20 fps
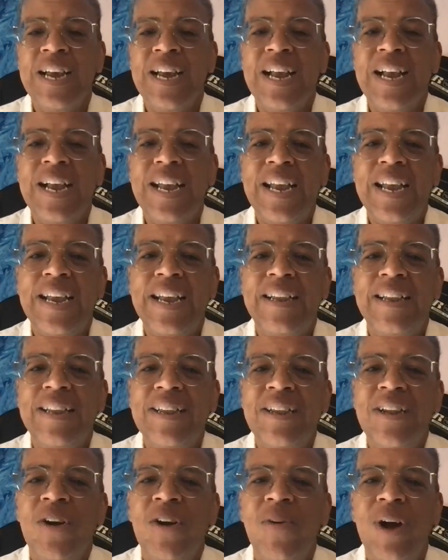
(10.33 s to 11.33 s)
And
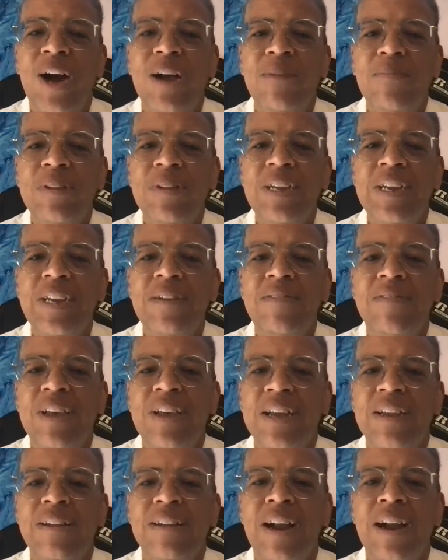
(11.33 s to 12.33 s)
you know, I believe
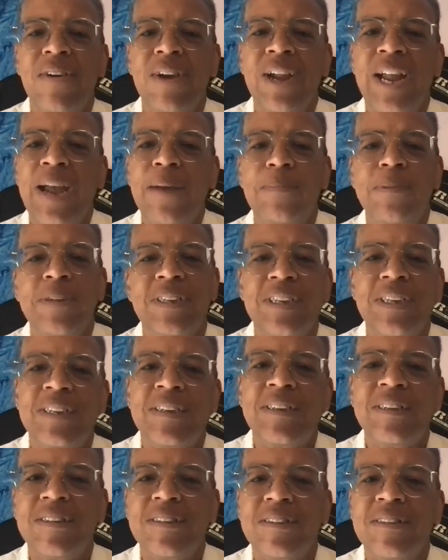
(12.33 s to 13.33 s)
that our campus
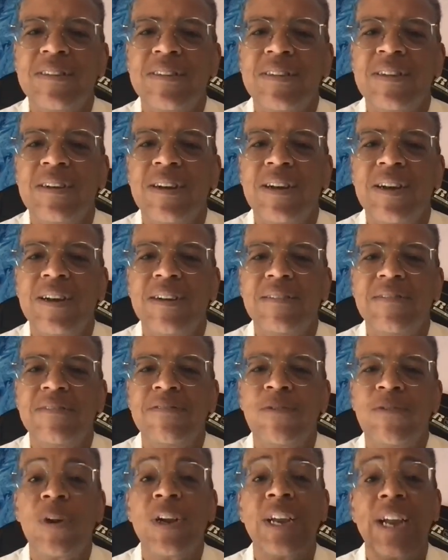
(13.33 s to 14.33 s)
exists uh,
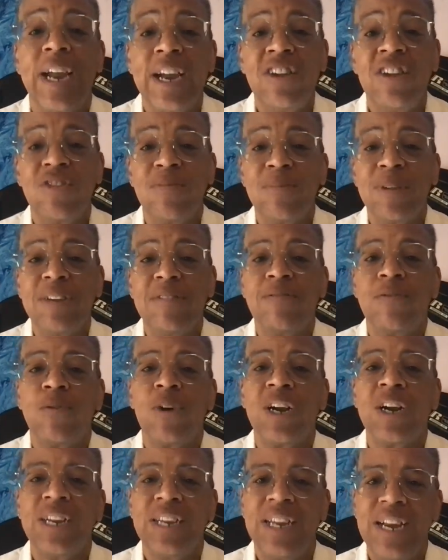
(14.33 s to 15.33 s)
for engagement, for
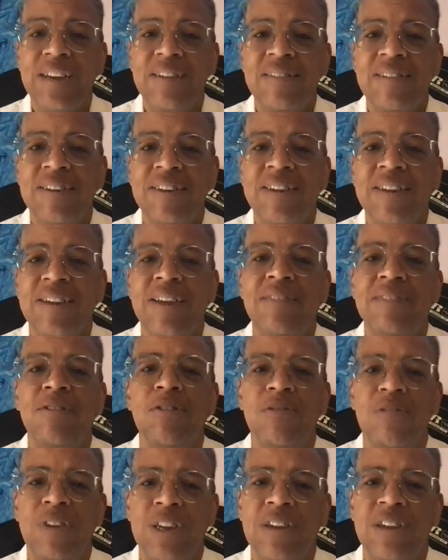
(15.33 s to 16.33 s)
connection, and for
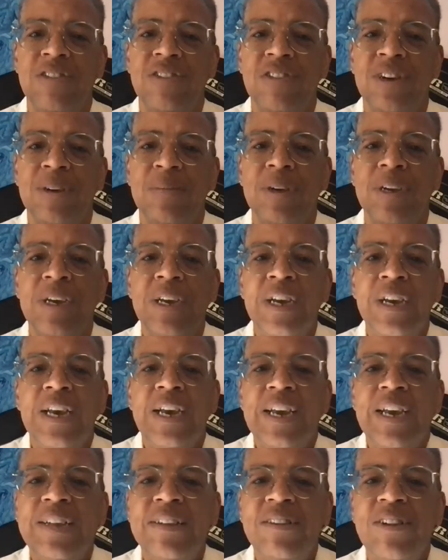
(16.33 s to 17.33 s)
fellowship.
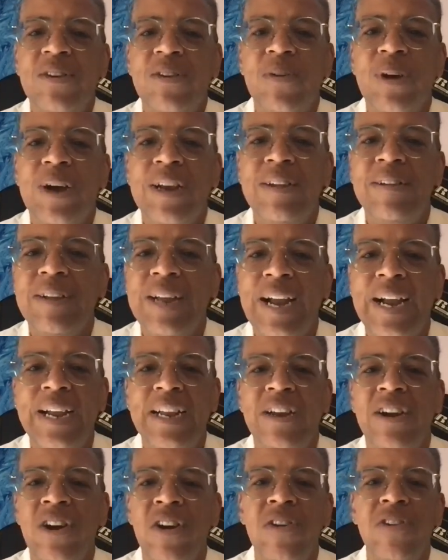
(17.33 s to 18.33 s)
And so, I, I
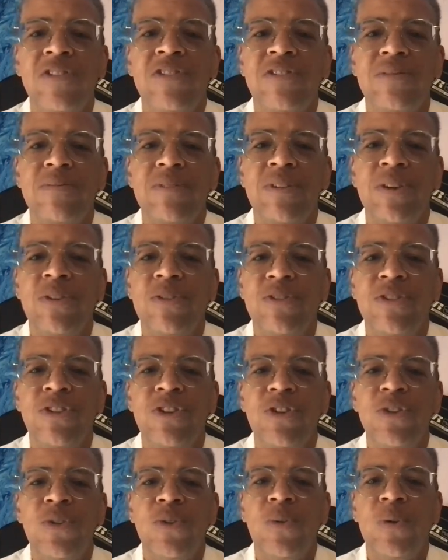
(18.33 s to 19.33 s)
encourage those of
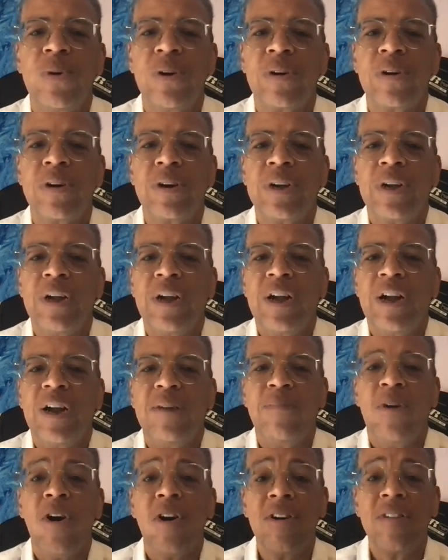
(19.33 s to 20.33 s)
you who are a
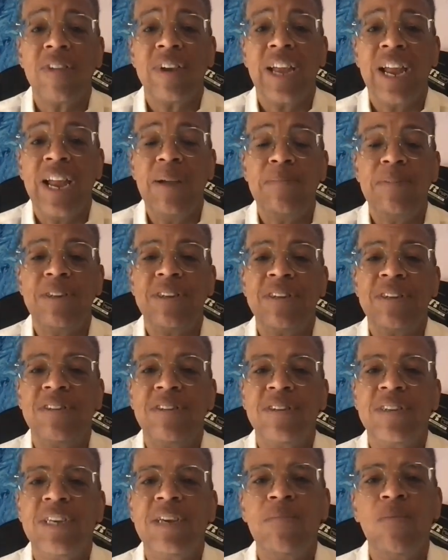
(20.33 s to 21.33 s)
part of the campus
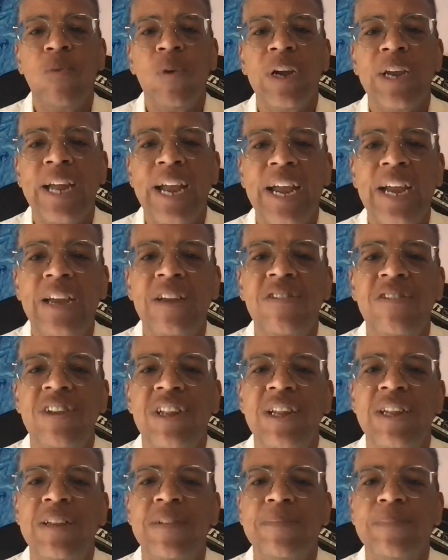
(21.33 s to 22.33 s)
to get more engaged
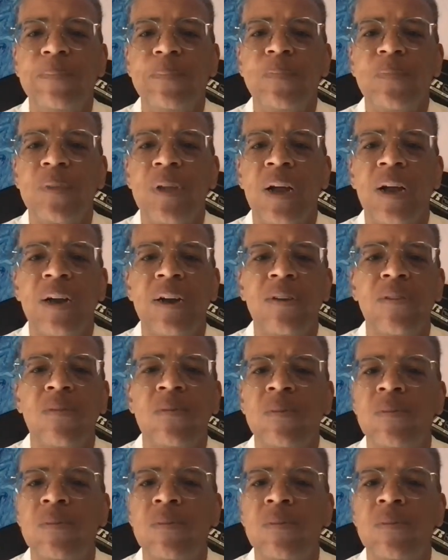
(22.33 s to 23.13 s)
and uh,